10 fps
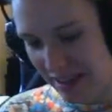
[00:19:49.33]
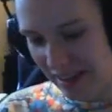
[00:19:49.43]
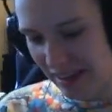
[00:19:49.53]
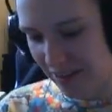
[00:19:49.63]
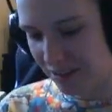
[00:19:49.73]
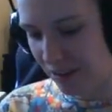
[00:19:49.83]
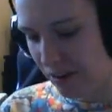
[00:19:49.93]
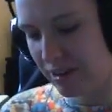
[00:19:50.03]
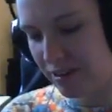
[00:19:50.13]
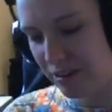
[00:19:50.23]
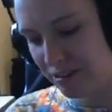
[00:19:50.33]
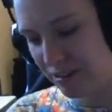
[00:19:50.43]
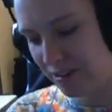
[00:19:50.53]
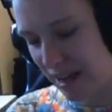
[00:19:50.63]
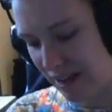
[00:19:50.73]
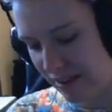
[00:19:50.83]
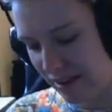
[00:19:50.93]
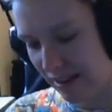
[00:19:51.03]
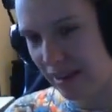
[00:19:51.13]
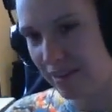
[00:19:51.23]
legs, Ariados doesn't have
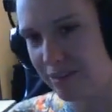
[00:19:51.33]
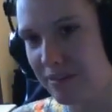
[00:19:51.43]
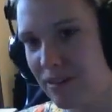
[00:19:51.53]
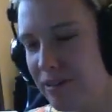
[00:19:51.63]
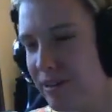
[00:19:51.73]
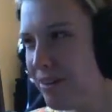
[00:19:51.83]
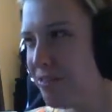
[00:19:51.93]
8 legs, but Ariados